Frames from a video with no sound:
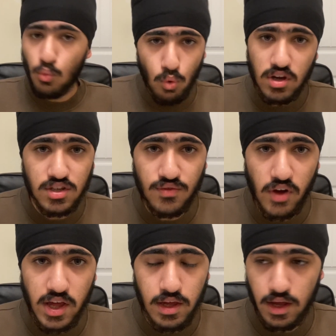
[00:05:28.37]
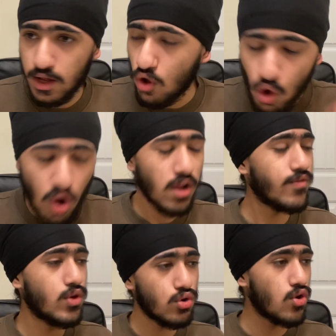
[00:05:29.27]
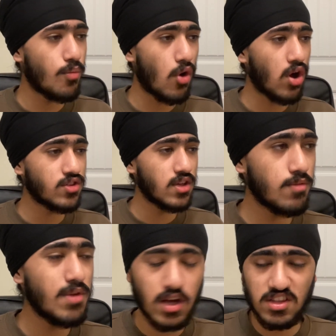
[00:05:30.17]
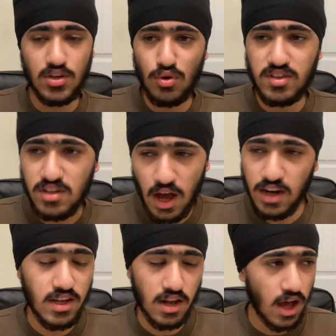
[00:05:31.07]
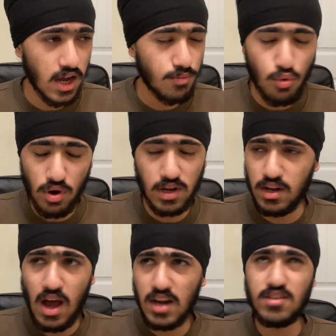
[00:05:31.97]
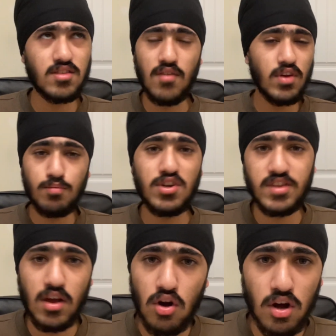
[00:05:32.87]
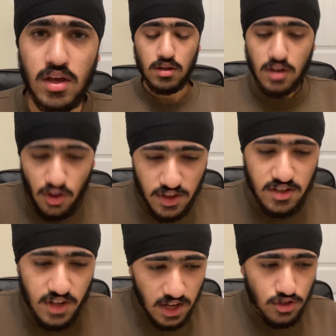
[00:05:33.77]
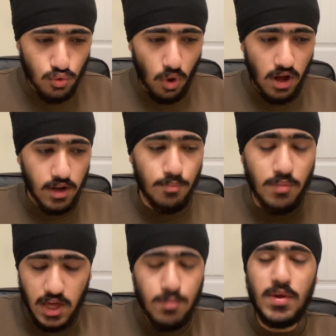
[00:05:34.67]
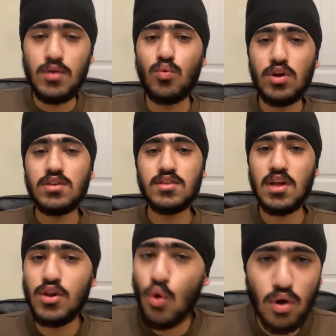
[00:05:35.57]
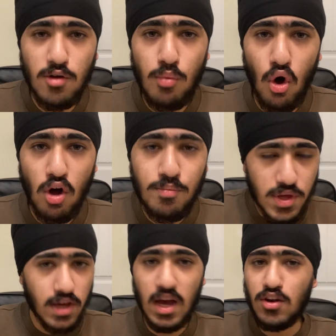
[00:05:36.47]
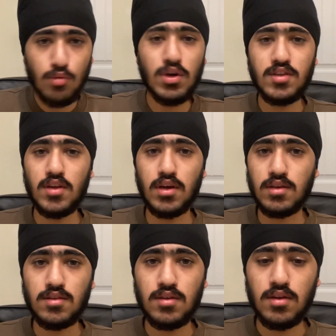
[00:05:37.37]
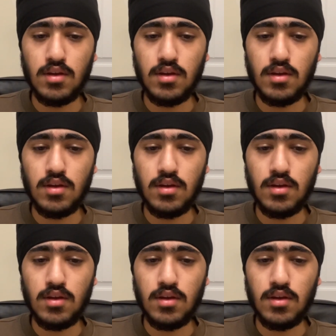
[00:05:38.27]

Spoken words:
worst fight in all of YouTube boxing because it was 99.97% hugging. Now this next one may be worse than Logan Paul being at number 6.